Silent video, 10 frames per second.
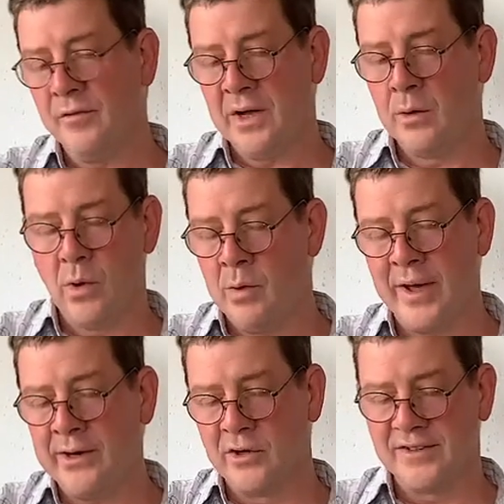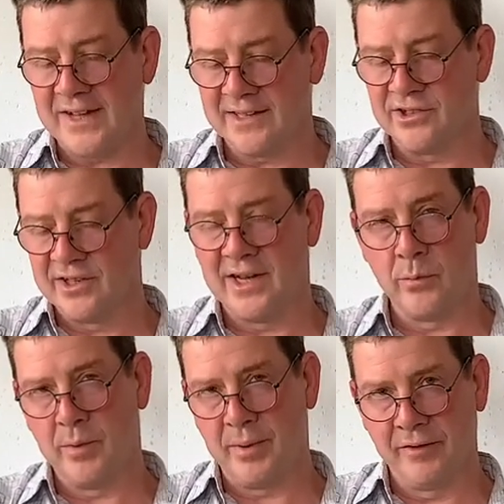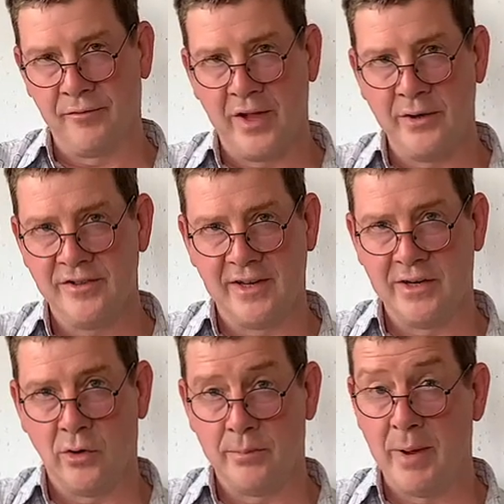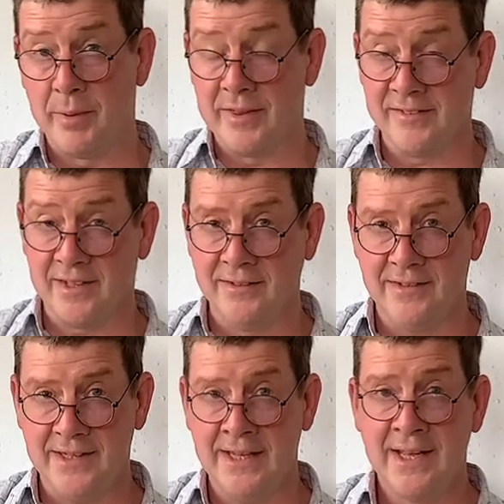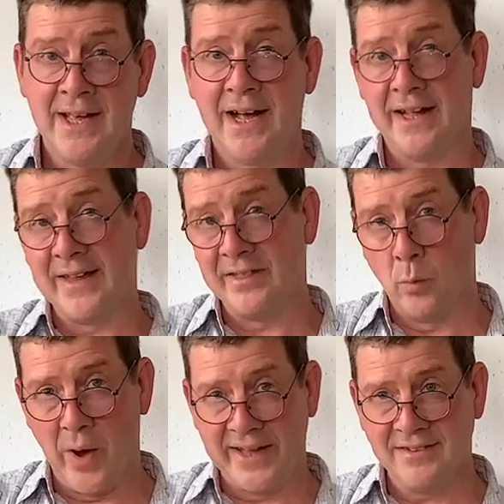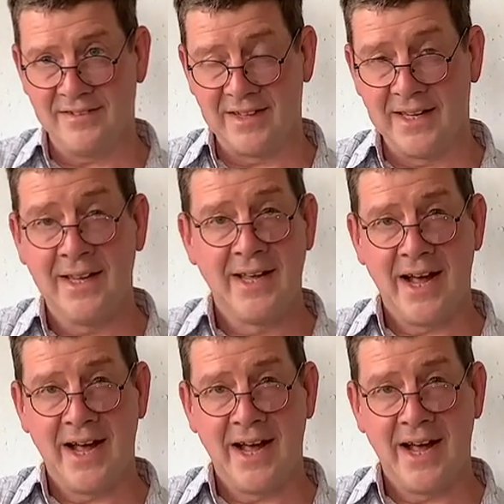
a, a wedding on Saturday, I would bring flowers in on maybe the Sunday and then the Wednesday,